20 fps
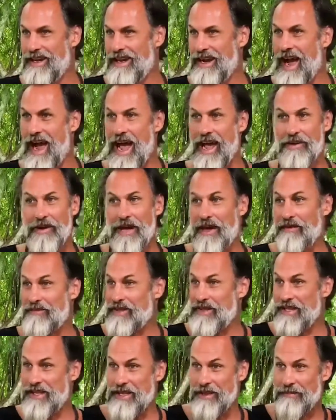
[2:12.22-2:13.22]
I don't have to
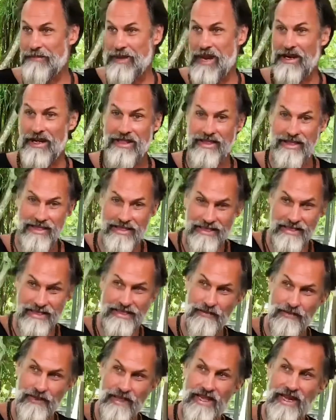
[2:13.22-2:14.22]
think about it. This is
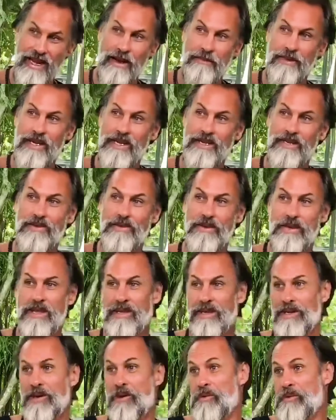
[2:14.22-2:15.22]
something that I'm going to do,
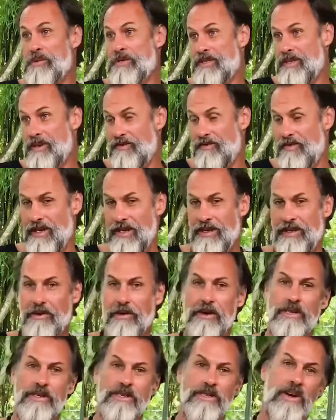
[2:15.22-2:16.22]
either go surfing,
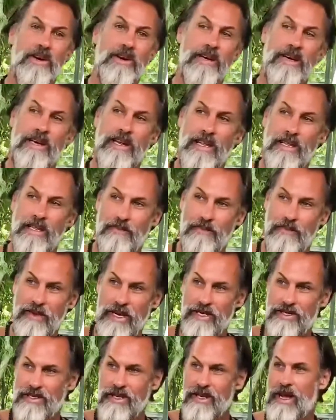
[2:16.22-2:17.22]
going jogging on the
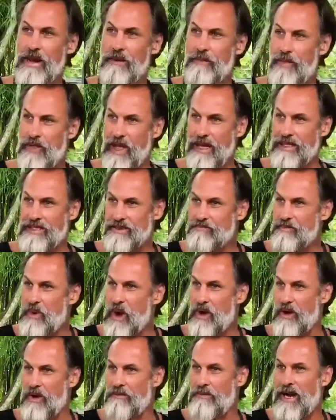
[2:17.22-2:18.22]
beach, but that's
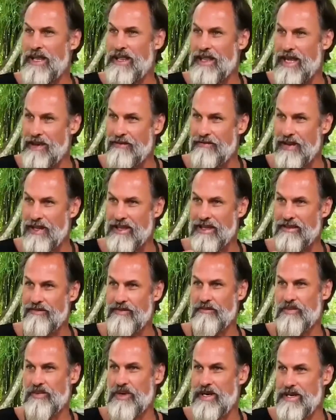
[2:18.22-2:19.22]
part of my life. I live
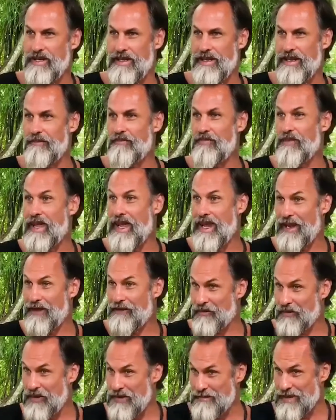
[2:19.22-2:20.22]
and breathe it.
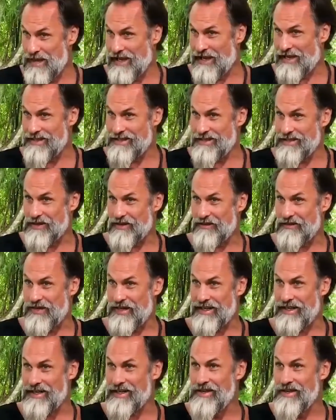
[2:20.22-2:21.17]
And we met surfing